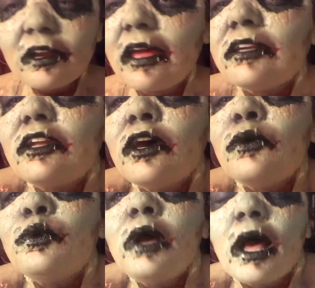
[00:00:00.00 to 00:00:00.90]
I don't
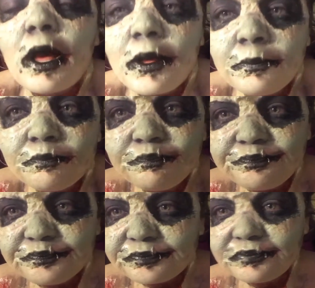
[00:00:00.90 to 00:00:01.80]
know. I'm
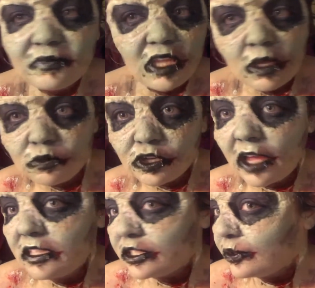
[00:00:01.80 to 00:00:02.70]

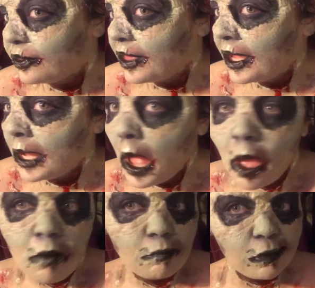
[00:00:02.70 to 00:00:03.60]
trying this new thing,
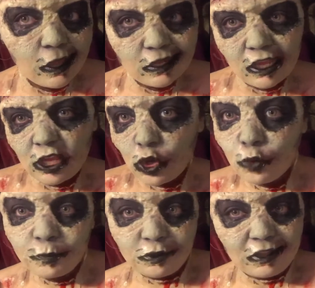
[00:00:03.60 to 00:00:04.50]
but I
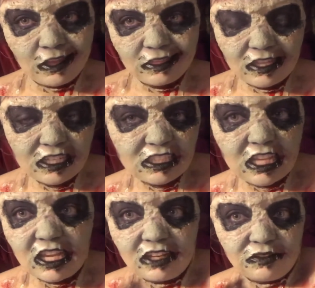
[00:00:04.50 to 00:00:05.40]
hope you like this.
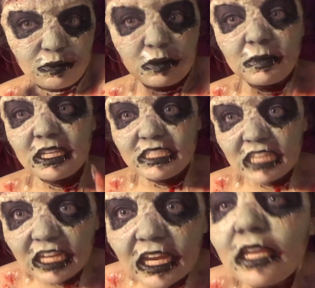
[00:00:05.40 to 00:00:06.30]
And if you want to be a
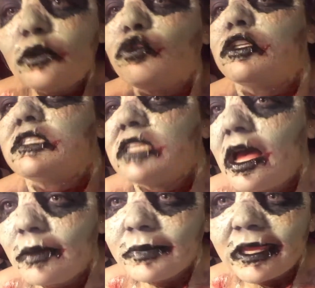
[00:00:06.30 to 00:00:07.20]
Deadite or a
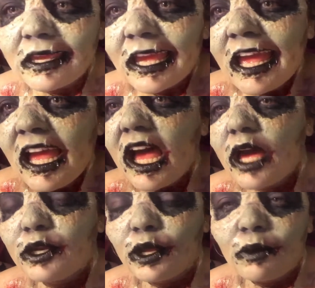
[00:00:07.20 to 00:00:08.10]
zombie,
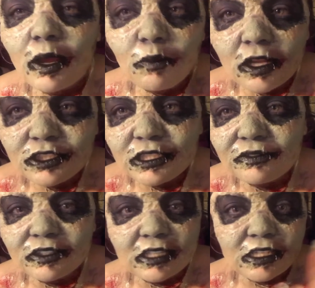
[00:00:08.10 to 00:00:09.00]
I don't know. I watched
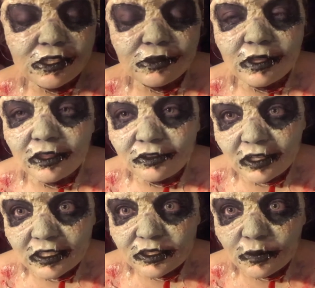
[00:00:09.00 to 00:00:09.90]
Evil Dead 2 the other
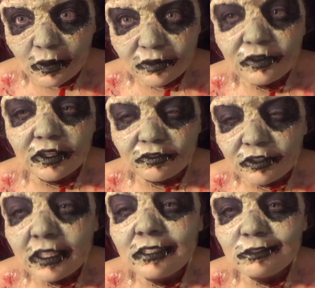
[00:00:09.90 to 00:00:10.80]
night, so I was feeling
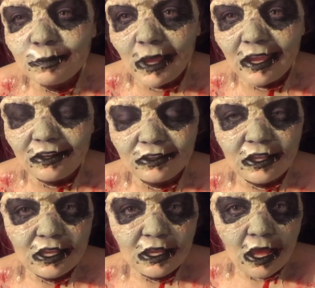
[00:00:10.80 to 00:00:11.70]
real inspired.
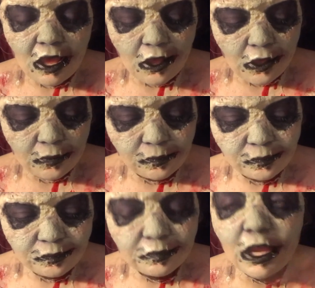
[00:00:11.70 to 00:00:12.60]
But
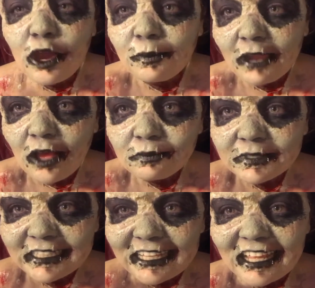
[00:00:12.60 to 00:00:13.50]
I hope it
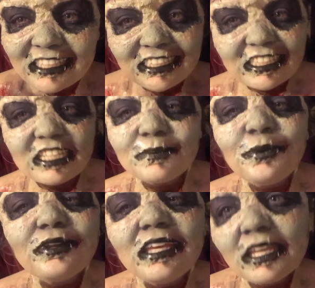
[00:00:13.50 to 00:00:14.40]
helps, and stay
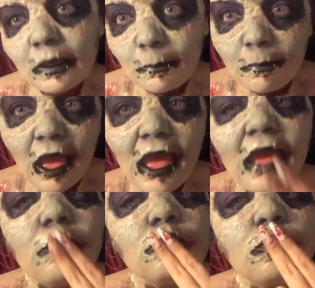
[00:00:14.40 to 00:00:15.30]
spooky. Bye.